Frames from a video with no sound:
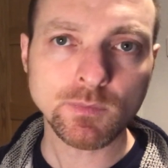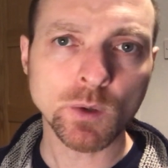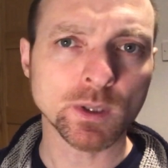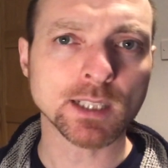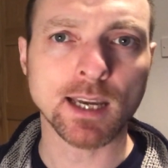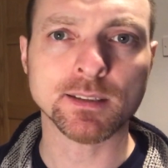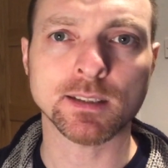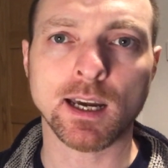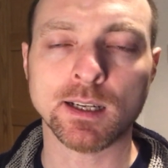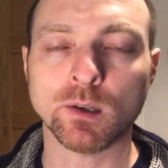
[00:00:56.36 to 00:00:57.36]
which has
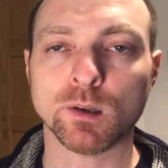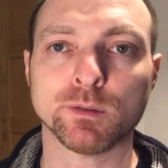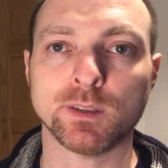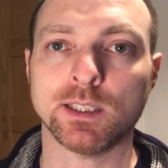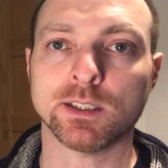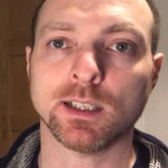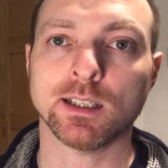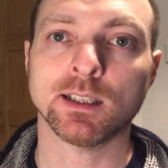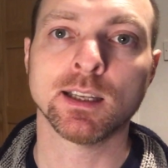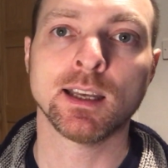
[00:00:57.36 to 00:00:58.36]
an unlock
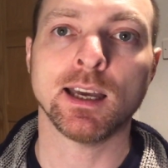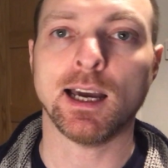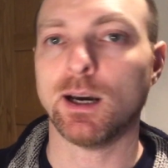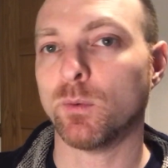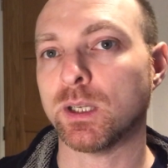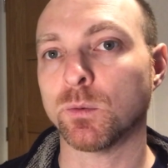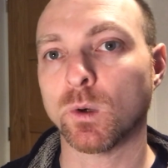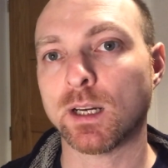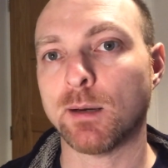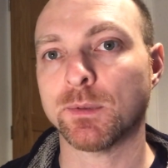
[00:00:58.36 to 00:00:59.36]
feature, when you
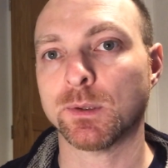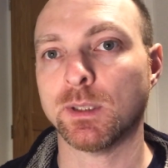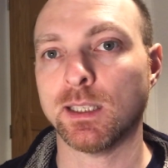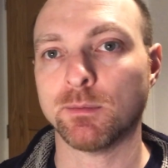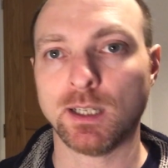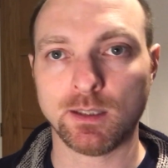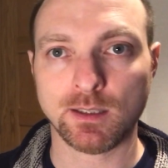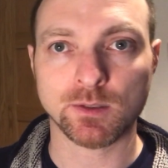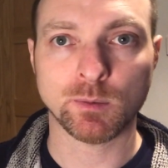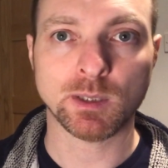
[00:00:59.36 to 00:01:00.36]
walk up to it,
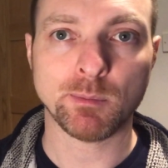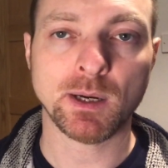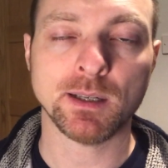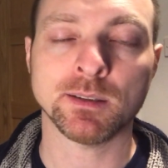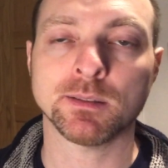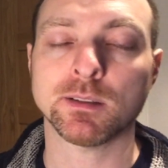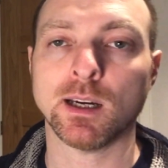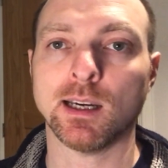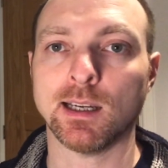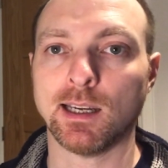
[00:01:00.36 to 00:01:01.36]
there's normally a button
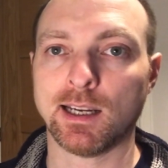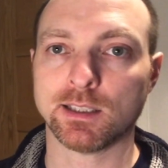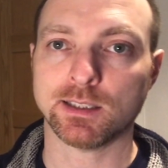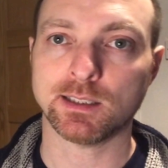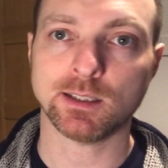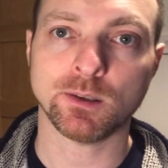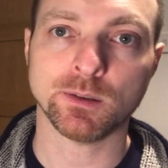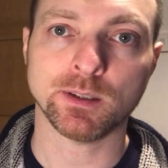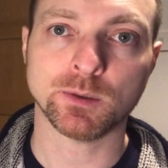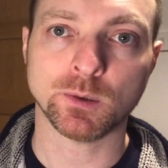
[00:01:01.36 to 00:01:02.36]
actually
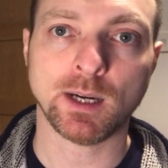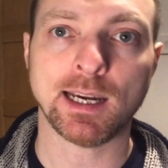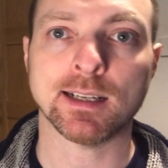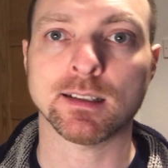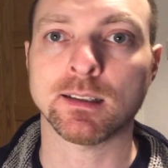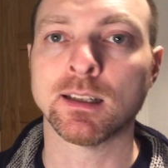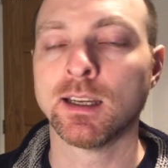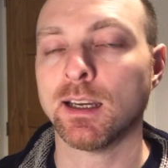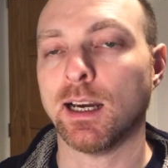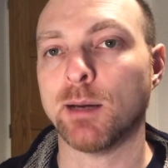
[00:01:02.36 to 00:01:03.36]
on the door handle
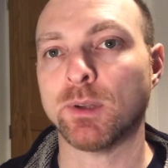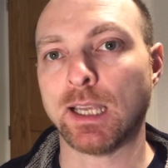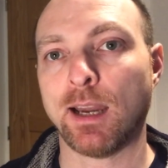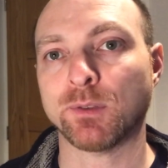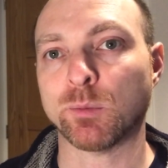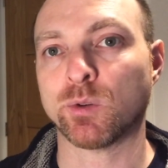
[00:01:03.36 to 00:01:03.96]
that you have to